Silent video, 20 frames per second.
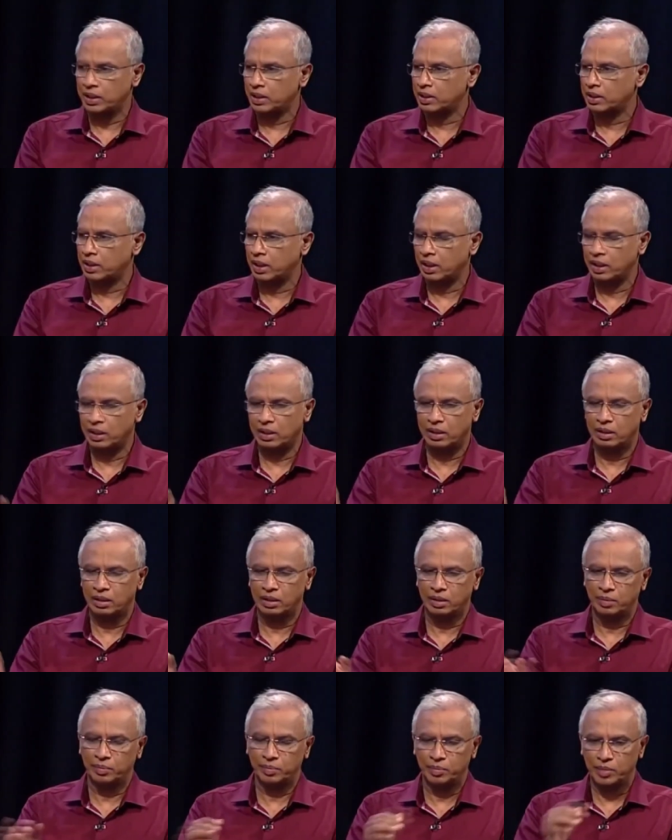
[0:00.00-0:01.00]
just like
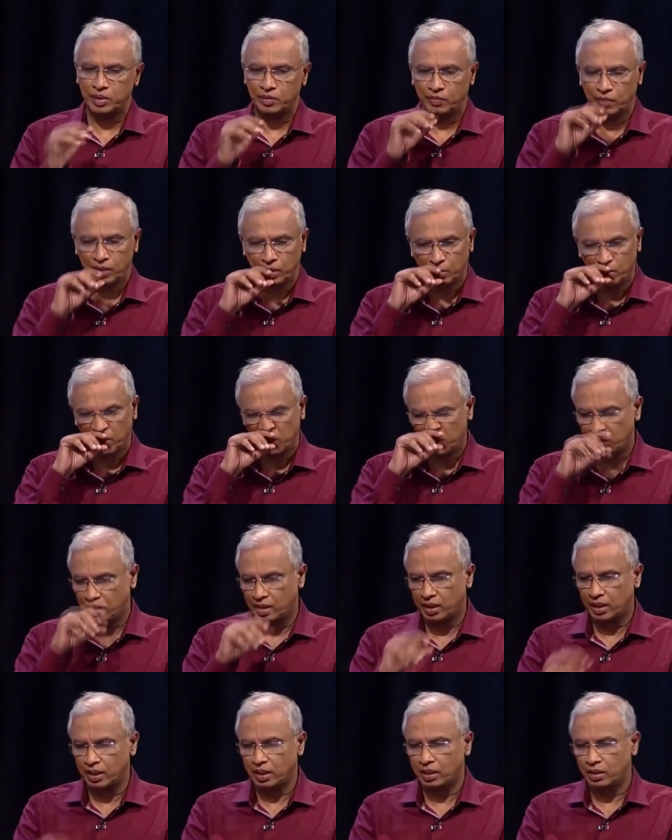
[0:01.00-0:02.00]
Mr.
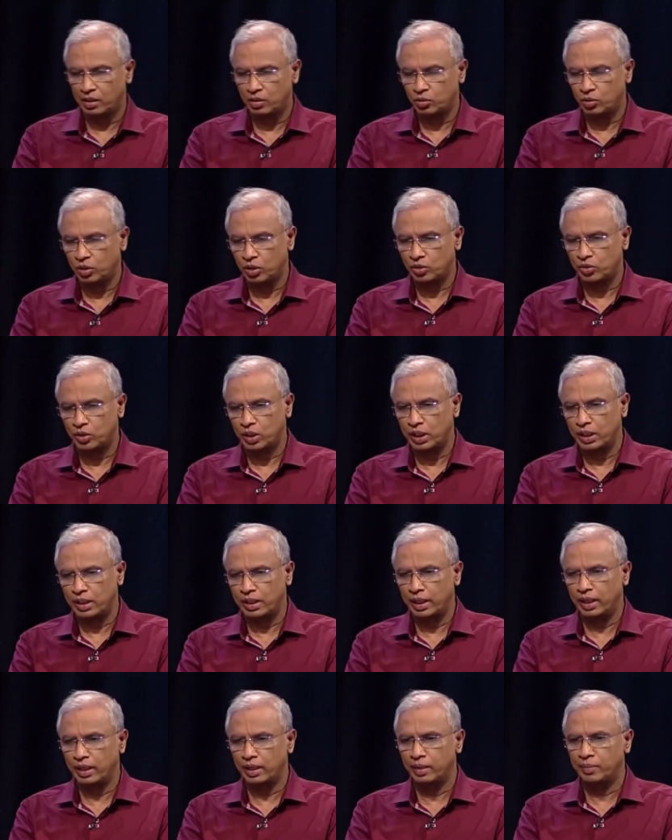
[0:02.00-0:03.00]
Wickramaratne in
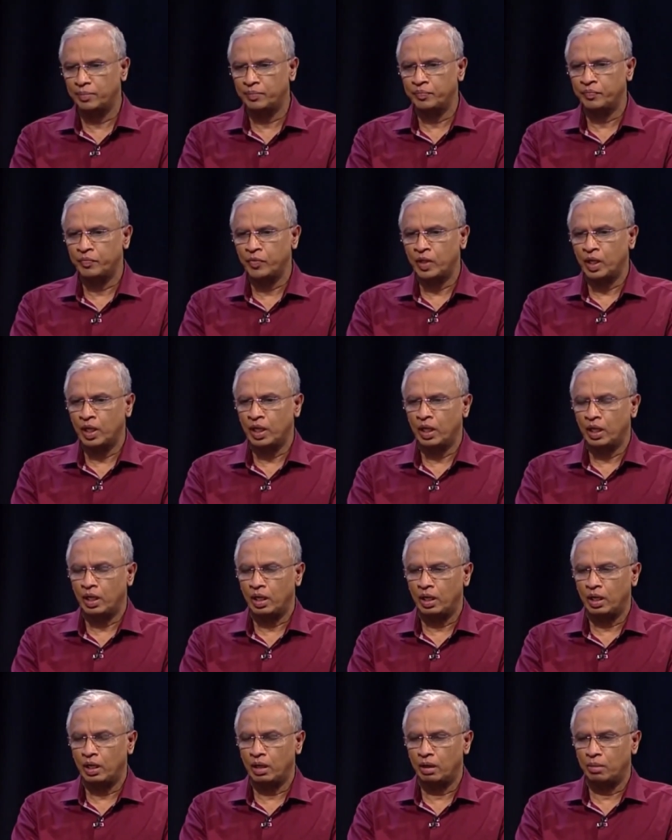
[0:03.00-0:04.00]
2010.
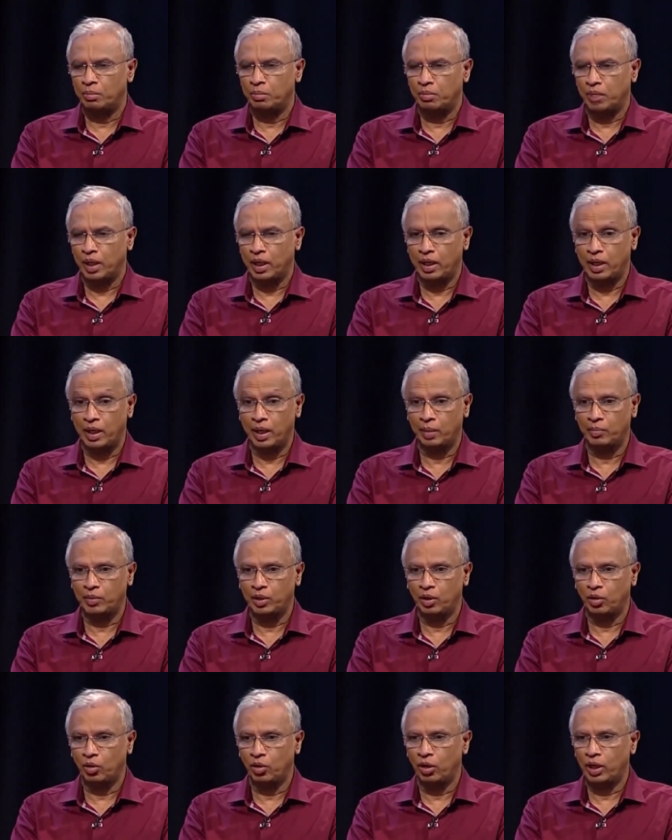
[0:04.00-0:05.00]
I read up
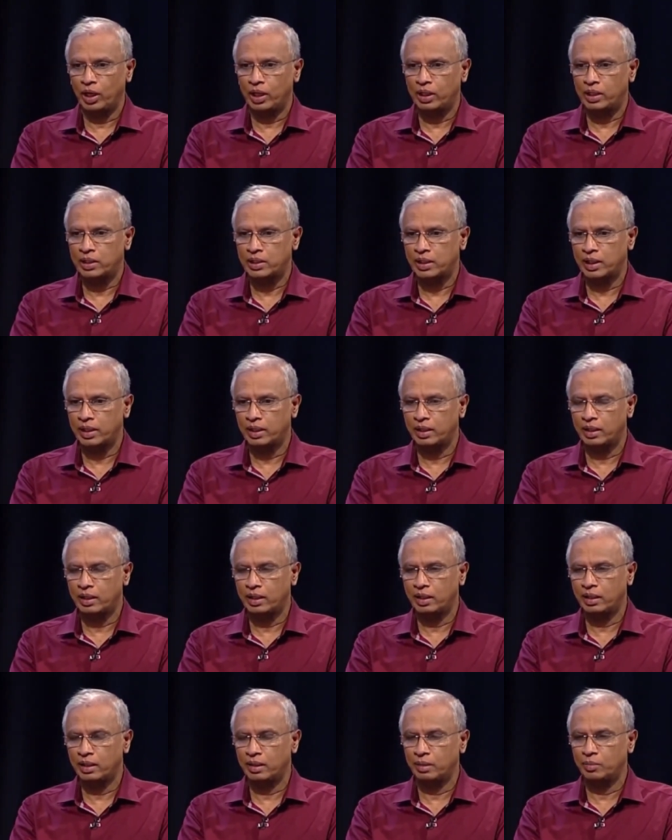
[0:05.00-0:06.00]
the law and it said
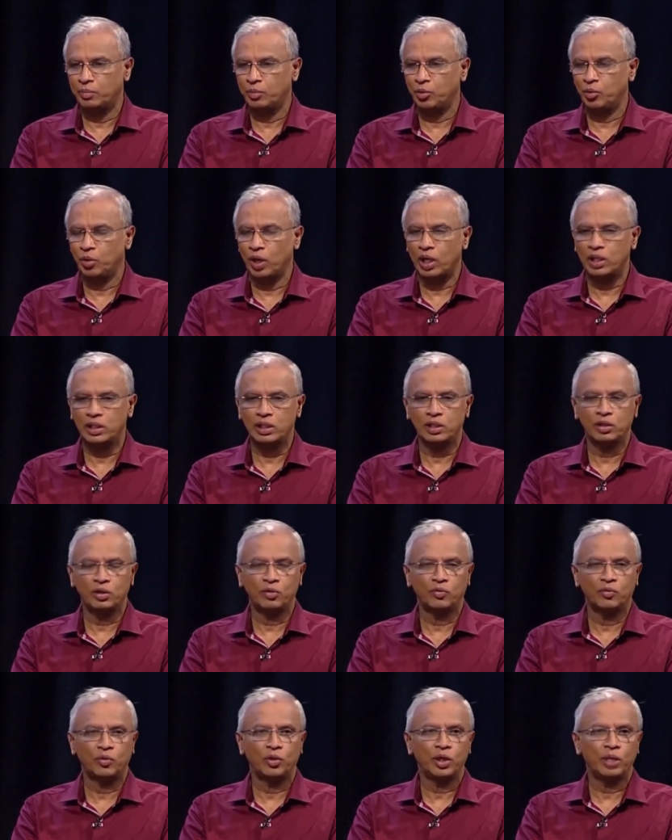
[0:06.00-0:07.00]
you can't sit
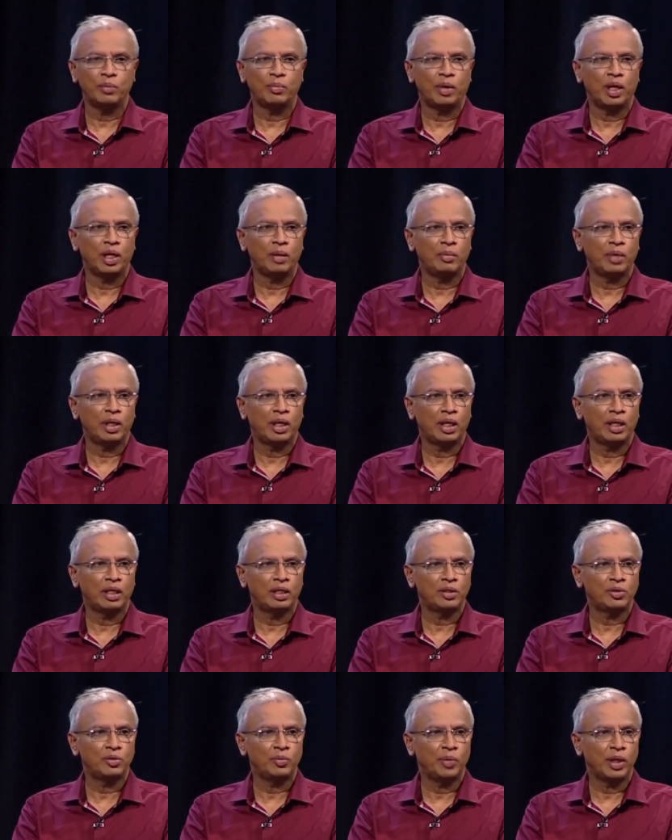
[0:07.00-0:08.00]
or vote in parliament
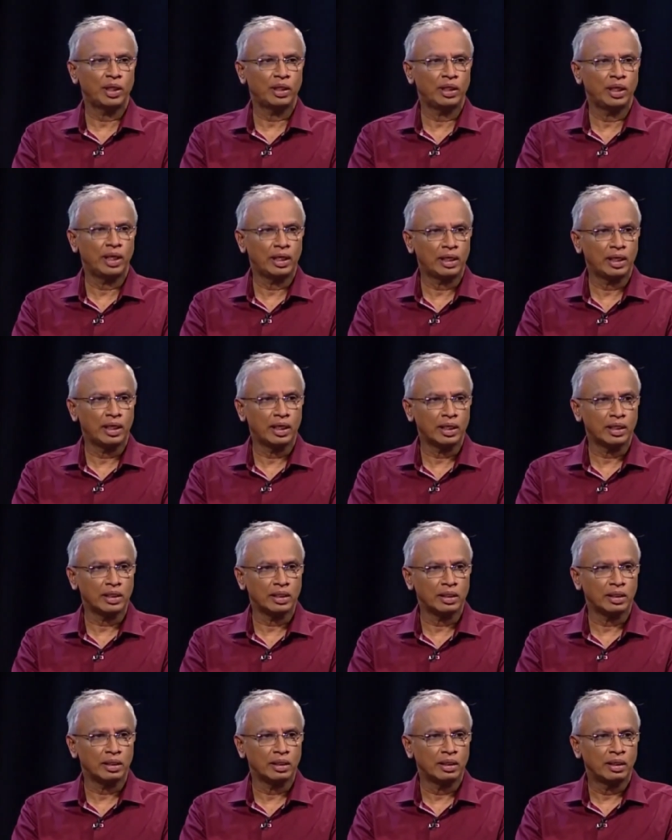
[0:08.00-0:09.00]
unless you make the
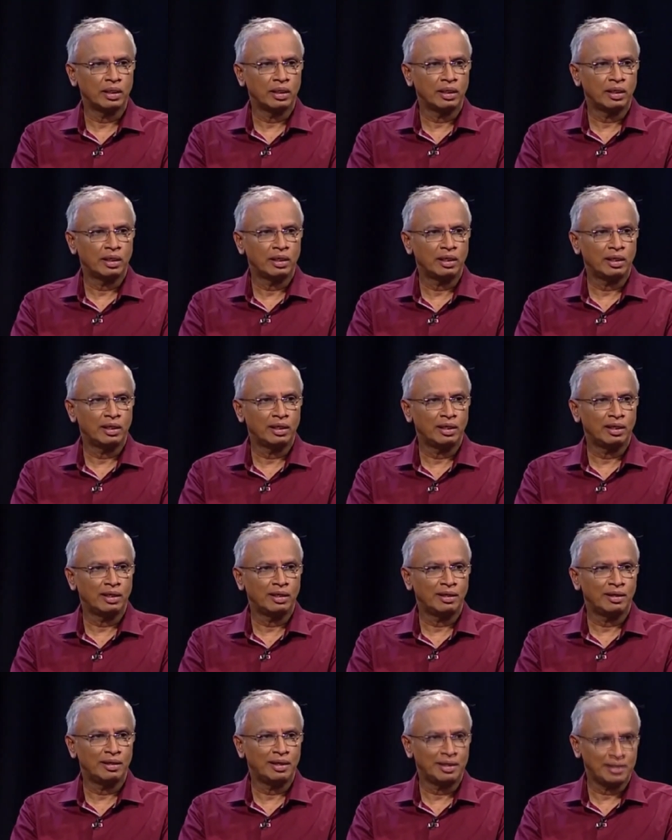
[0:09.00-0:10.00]
declaration,
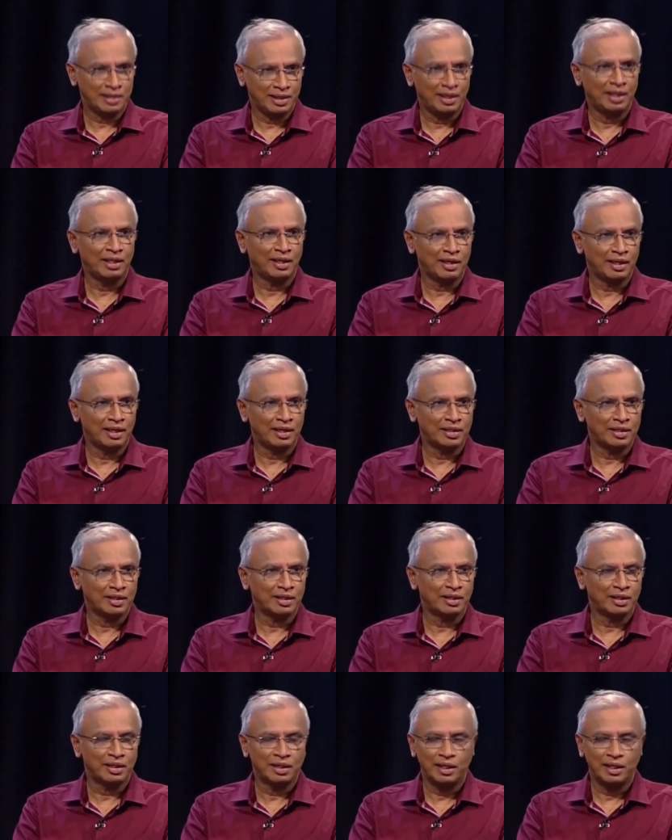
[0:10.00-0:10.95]
as a declaration.